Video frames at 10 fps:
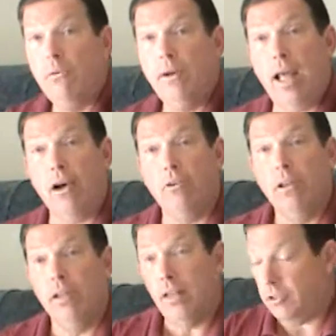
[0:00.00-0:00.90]
Now,
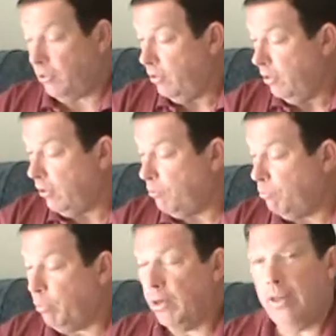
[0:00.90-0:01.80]
let's
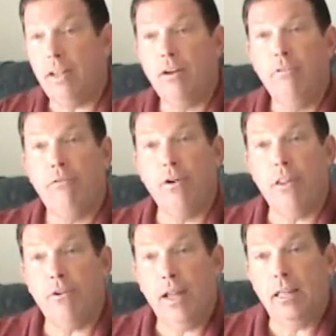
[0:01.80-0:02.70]
put it in for
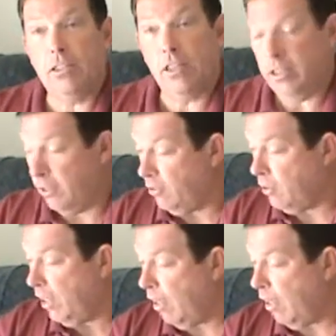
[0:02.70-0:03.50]
another 18 years